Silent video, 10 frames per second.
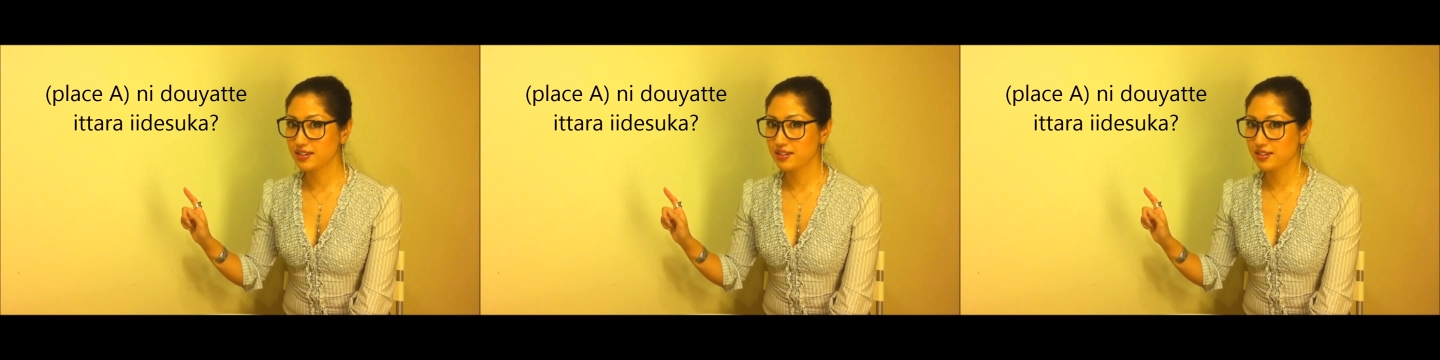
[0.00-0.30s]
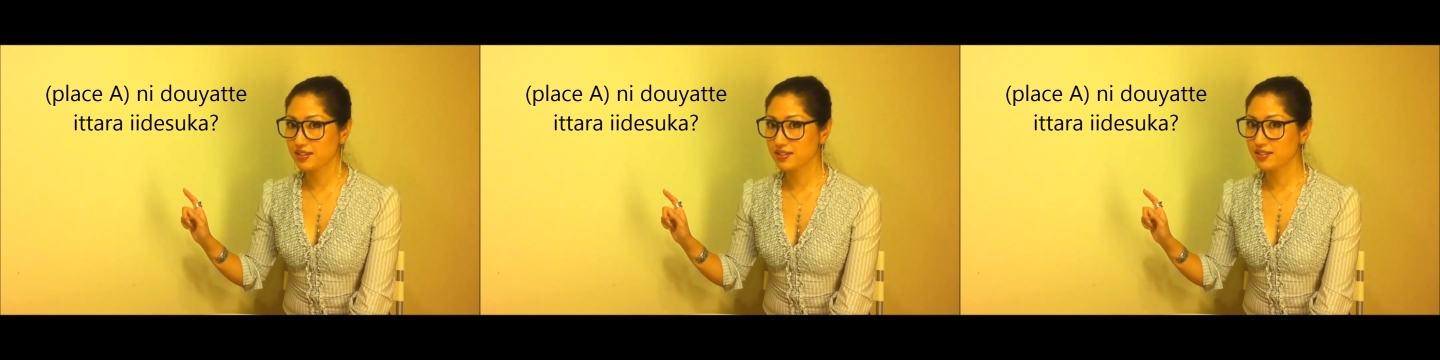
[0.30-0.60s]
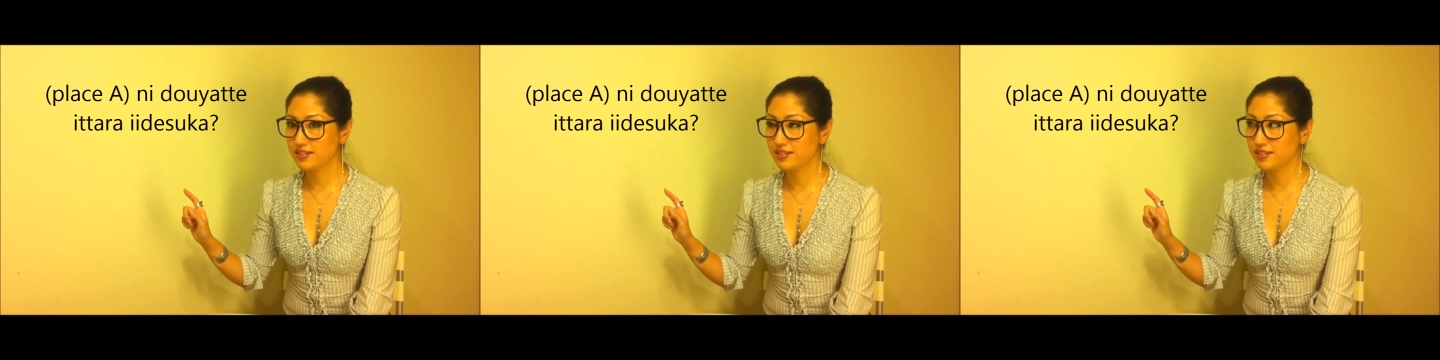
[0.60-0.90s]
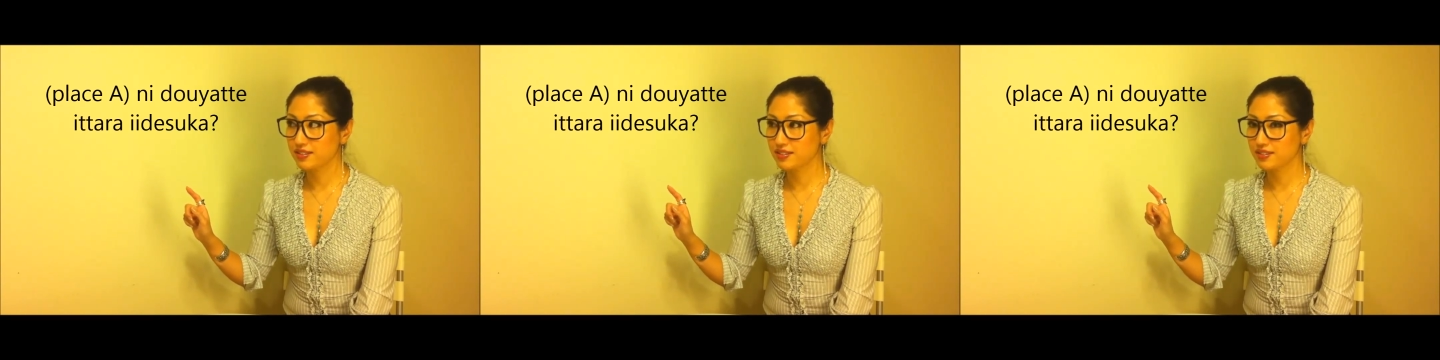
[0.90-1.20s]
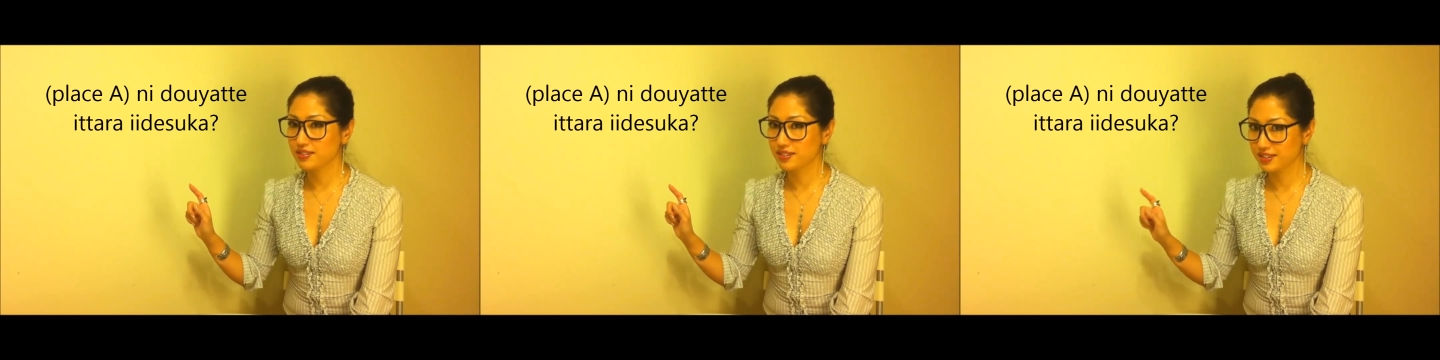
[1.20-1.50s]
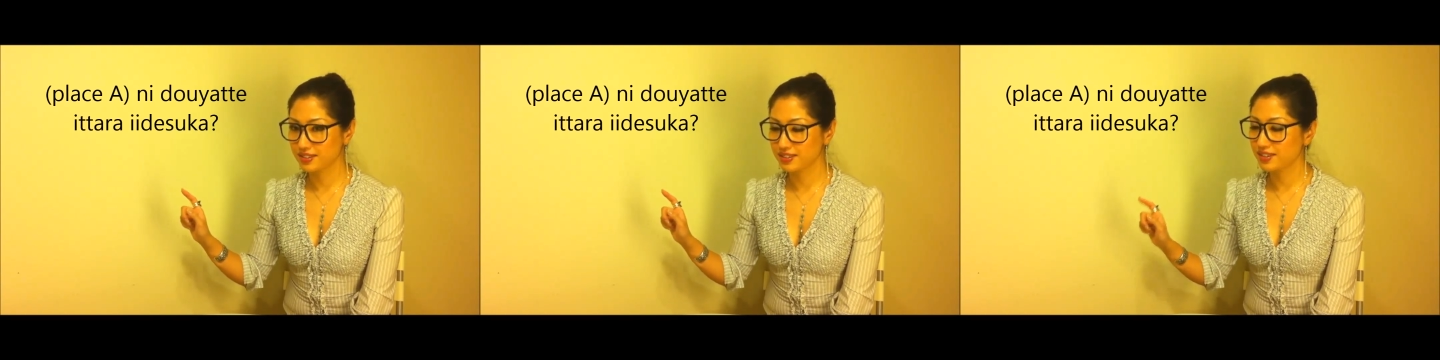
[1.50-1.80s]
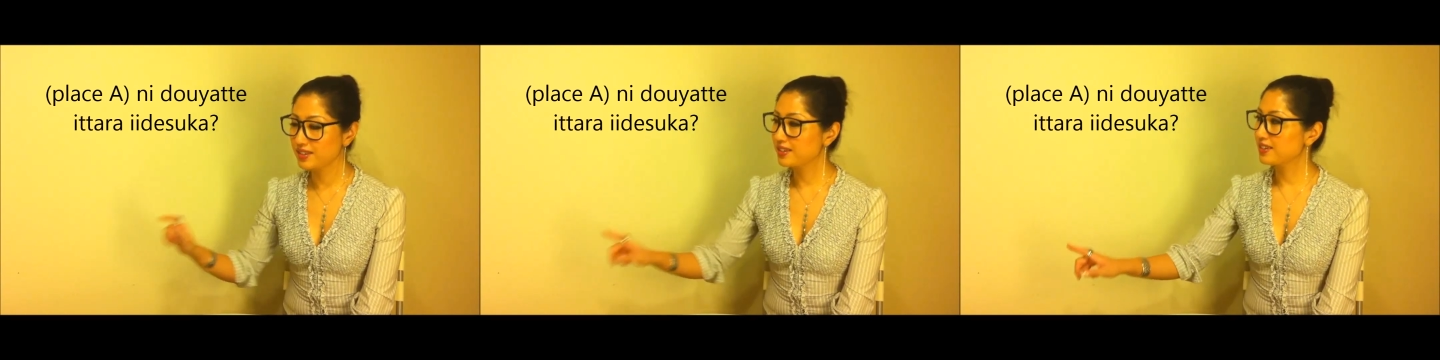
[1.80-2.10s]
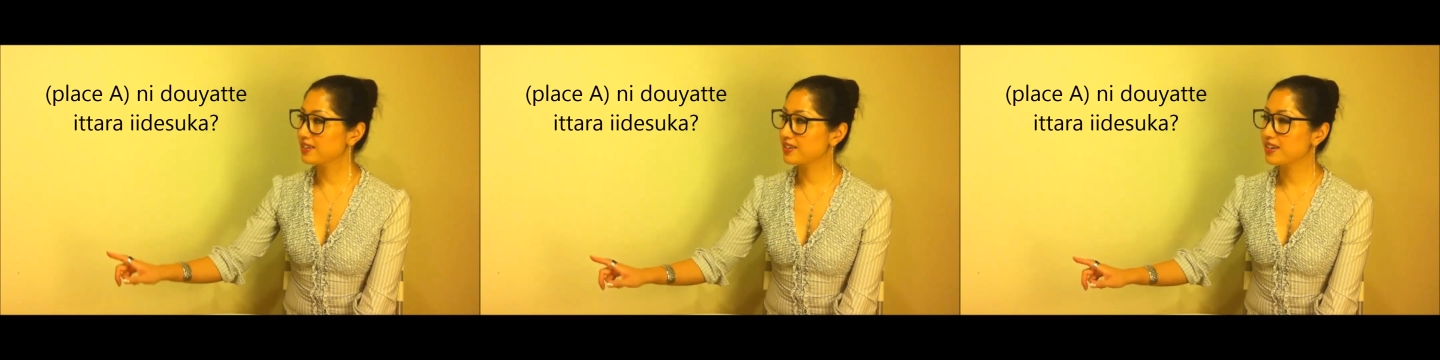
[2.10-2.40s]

(no one is talking)